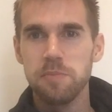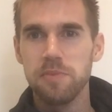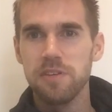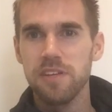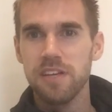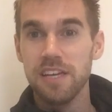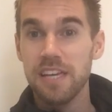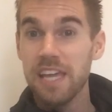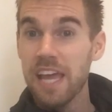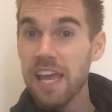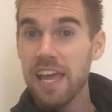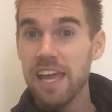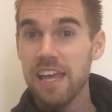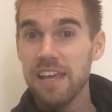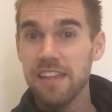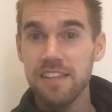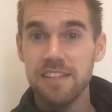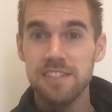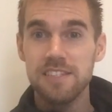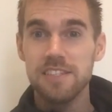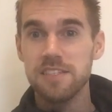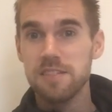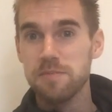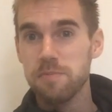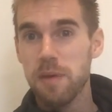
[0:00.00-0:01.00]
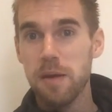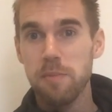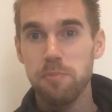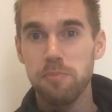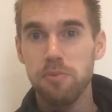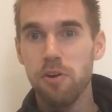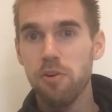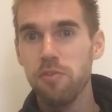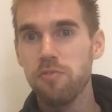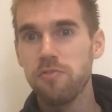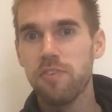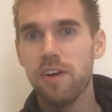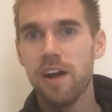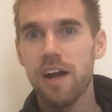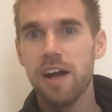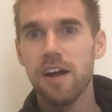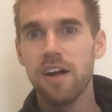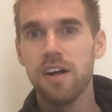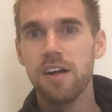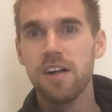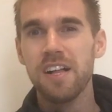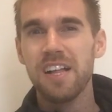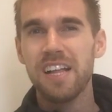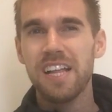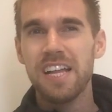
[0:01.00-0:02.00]
and be like, hey, this is my
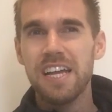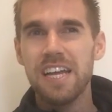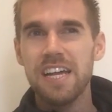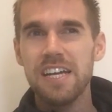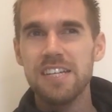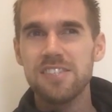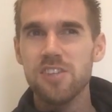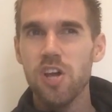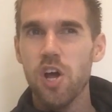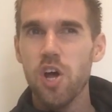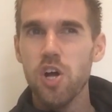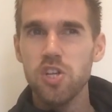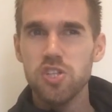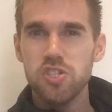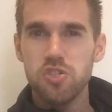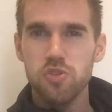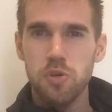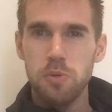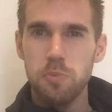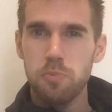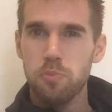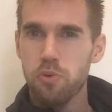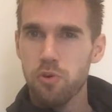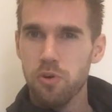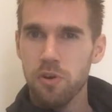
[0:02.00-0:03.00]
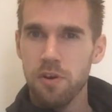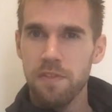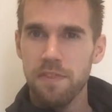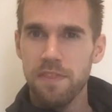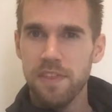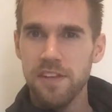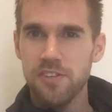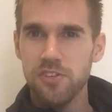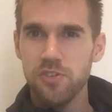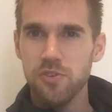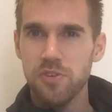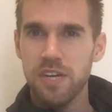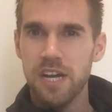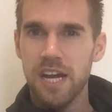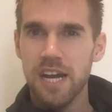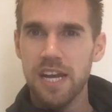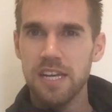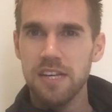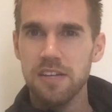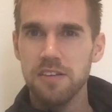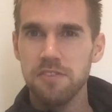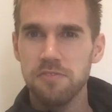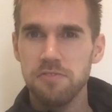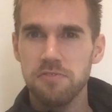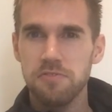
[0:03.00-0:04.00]
profile, it's also important that you
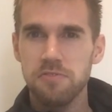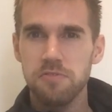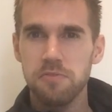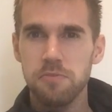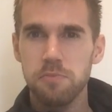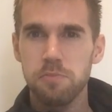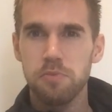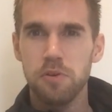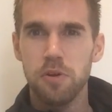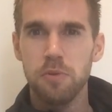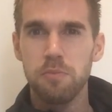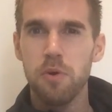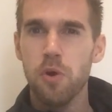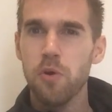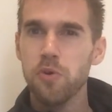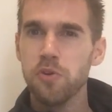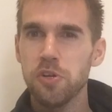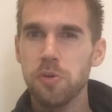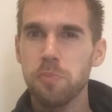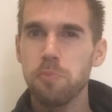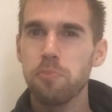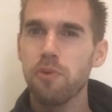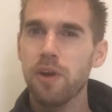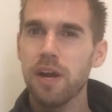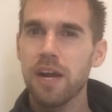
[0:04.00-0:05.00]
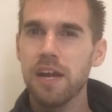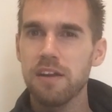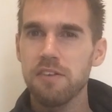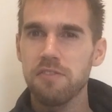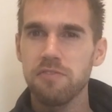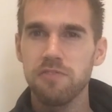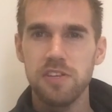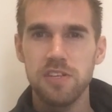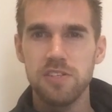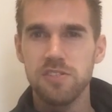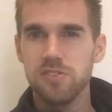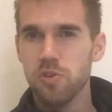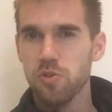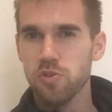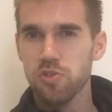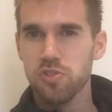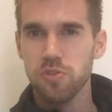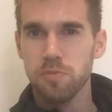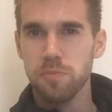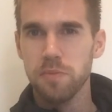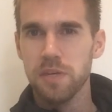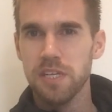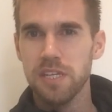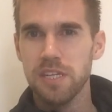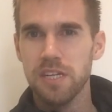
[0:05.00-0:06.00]
kind of promote your brand via
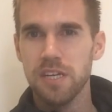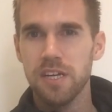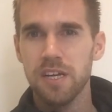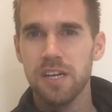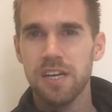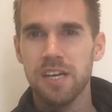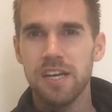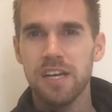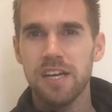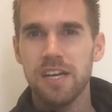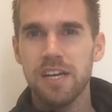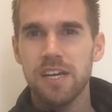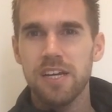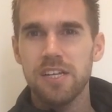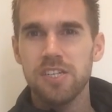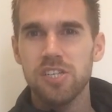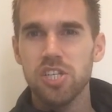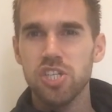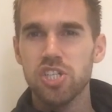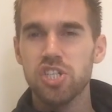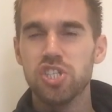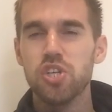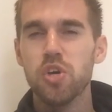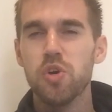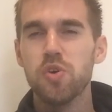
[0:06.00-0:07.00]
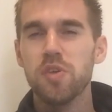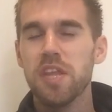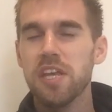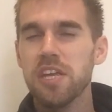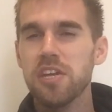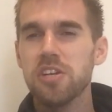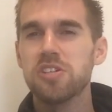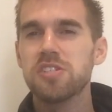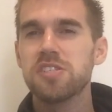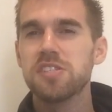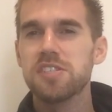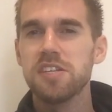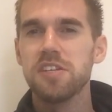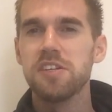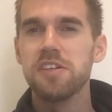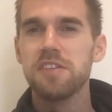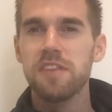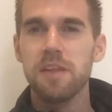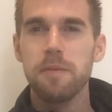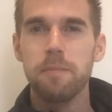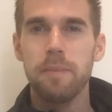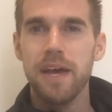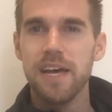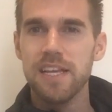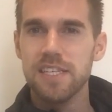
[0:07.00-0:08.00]
social media to show that you're still
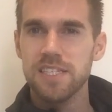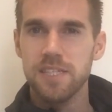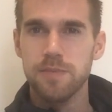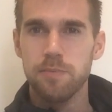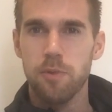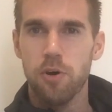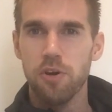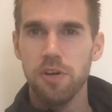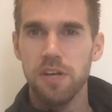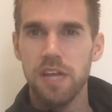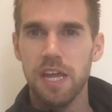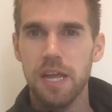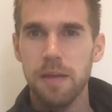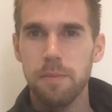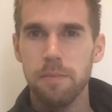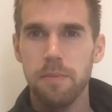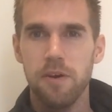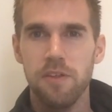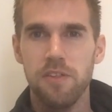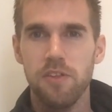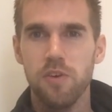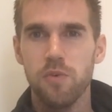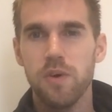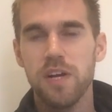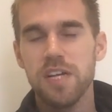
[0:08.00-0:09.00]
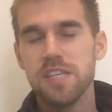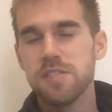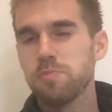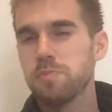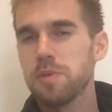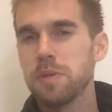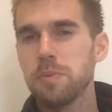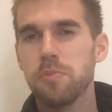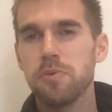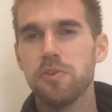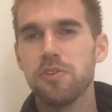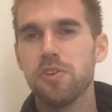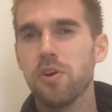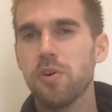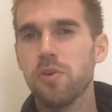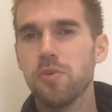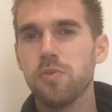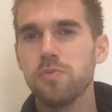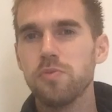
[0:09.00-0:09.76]
in the basketball game. Otherwise people